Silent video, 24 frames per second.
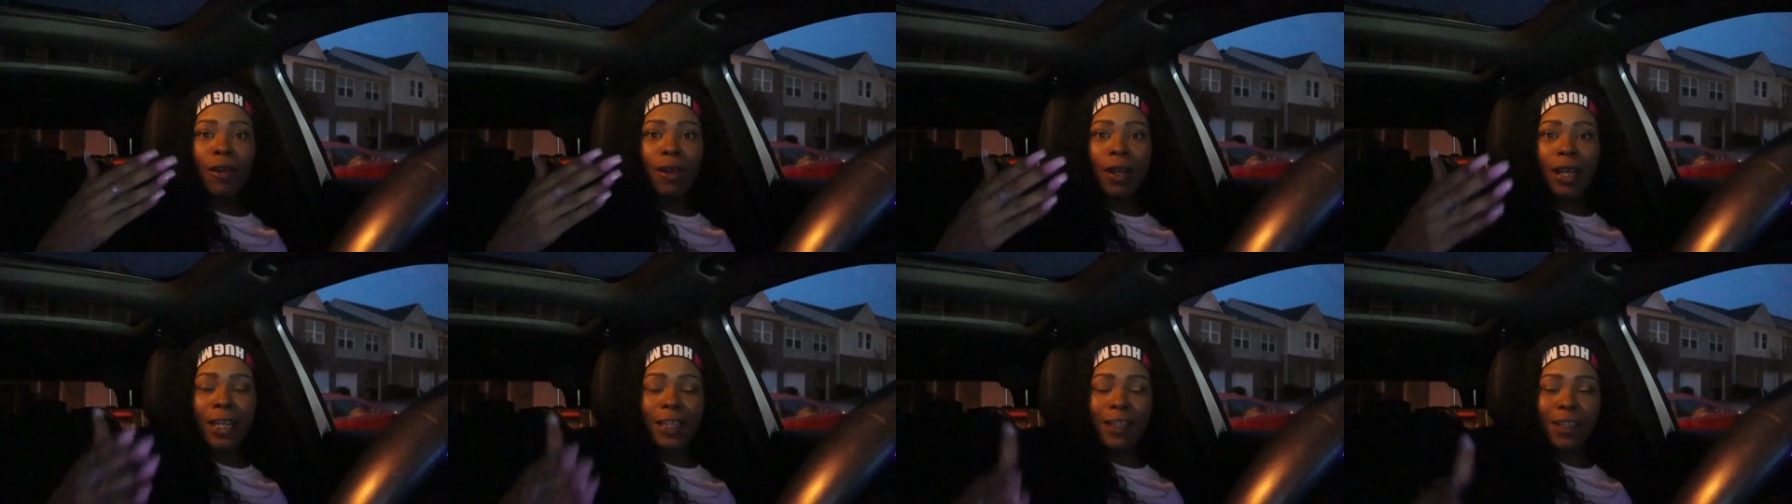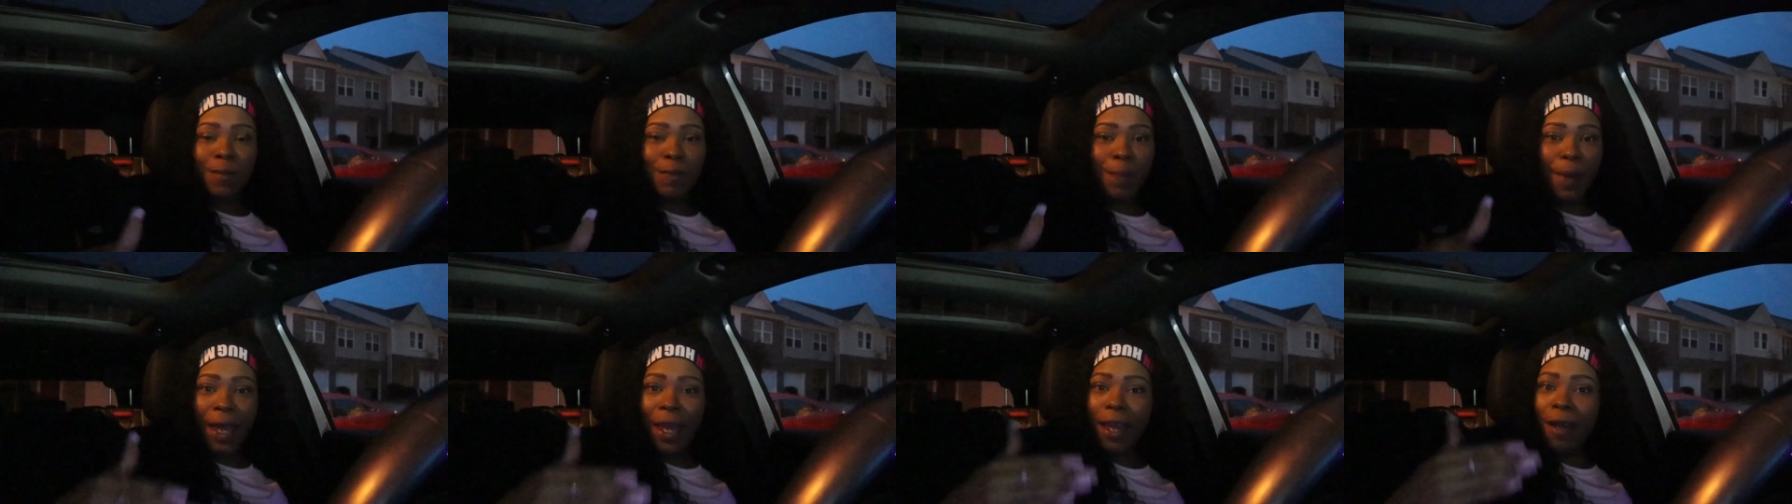
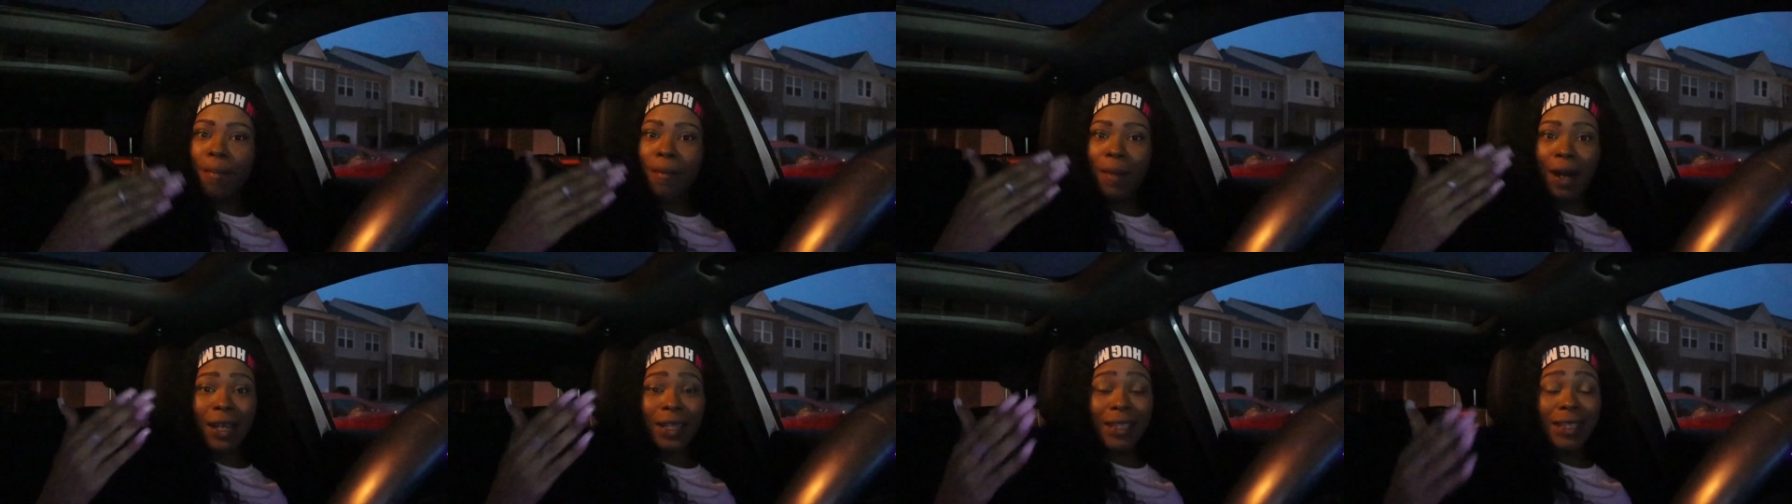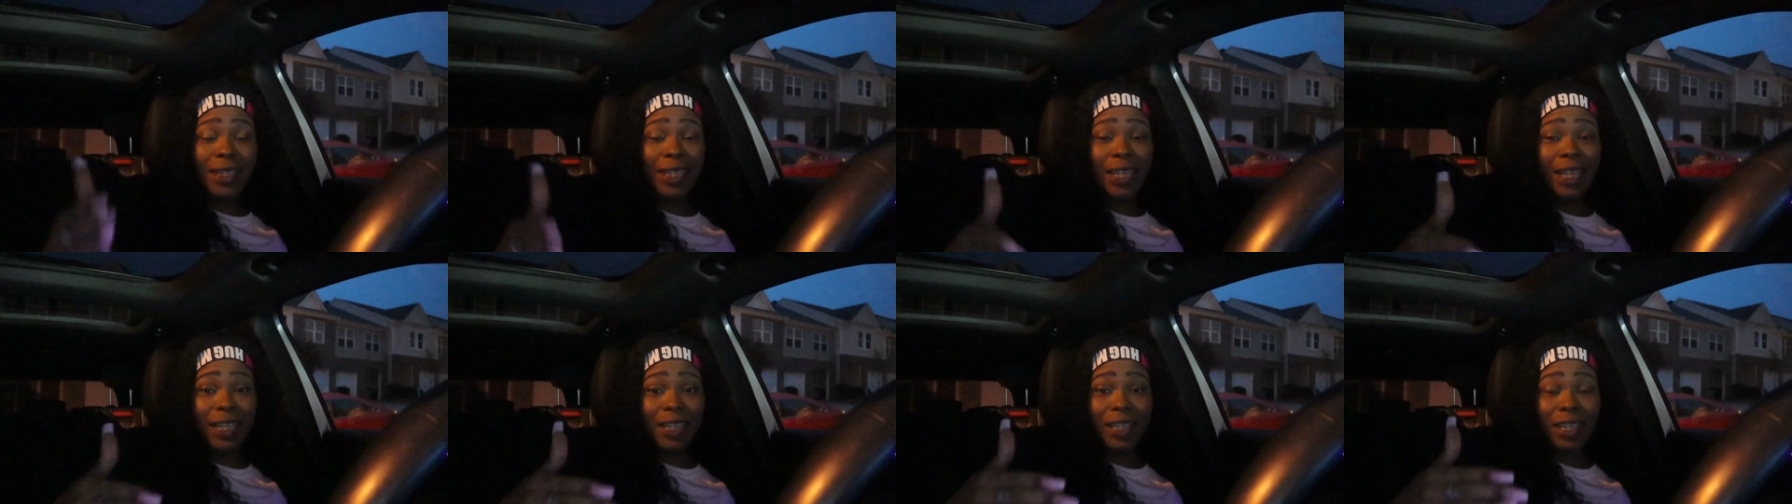expand my
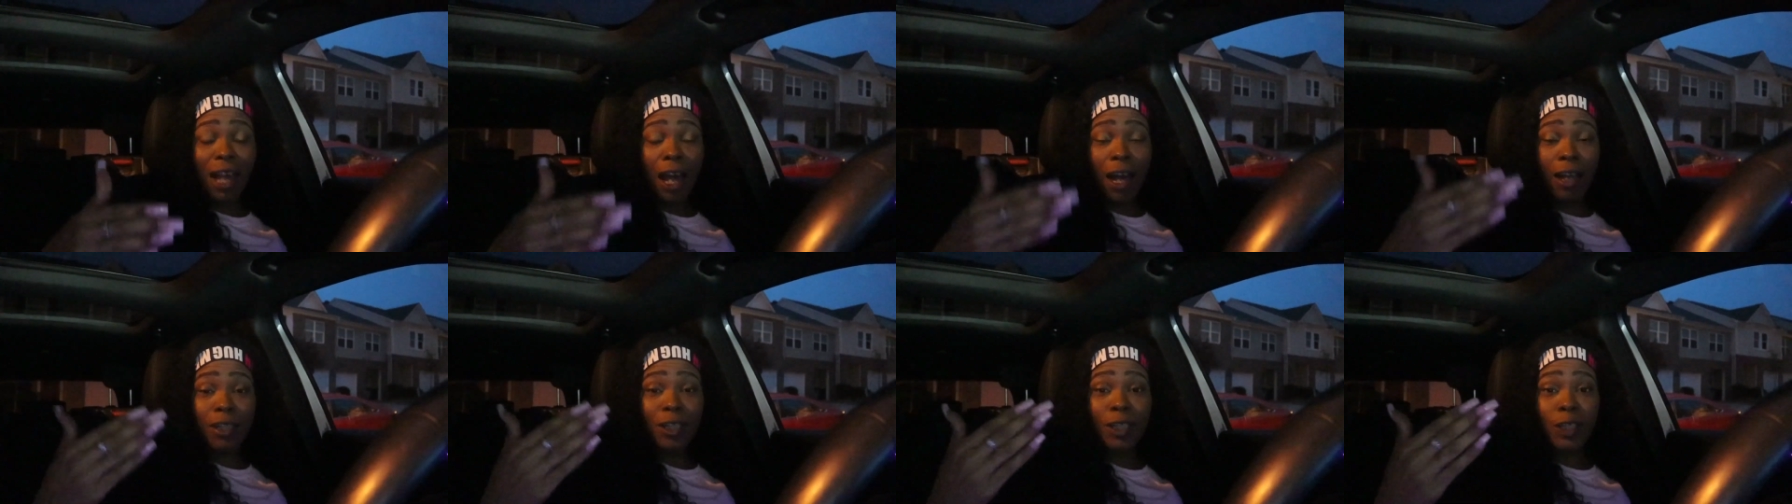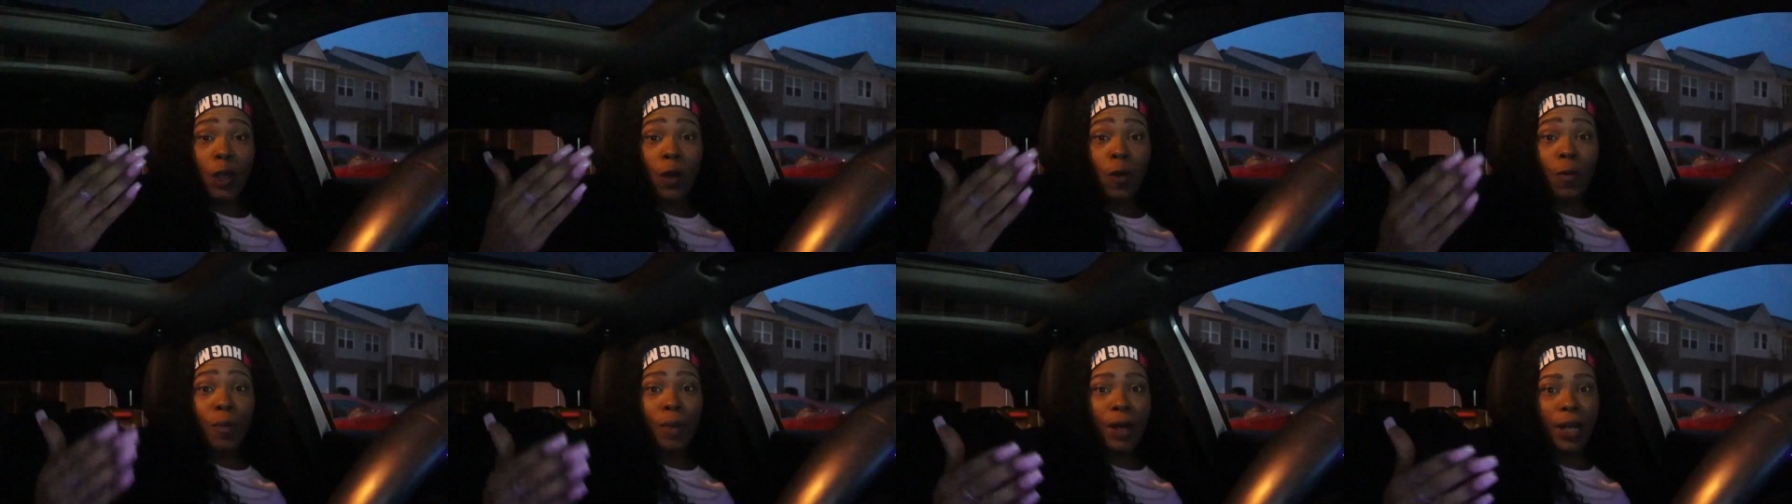TikTok
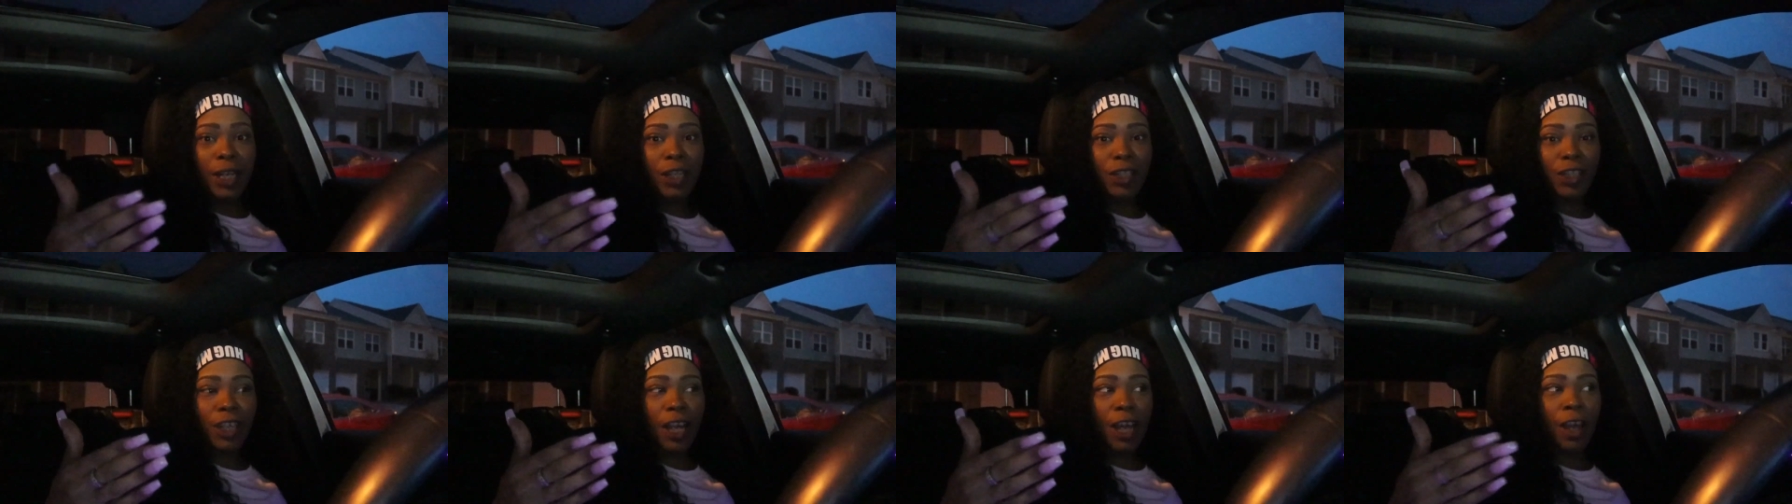so much,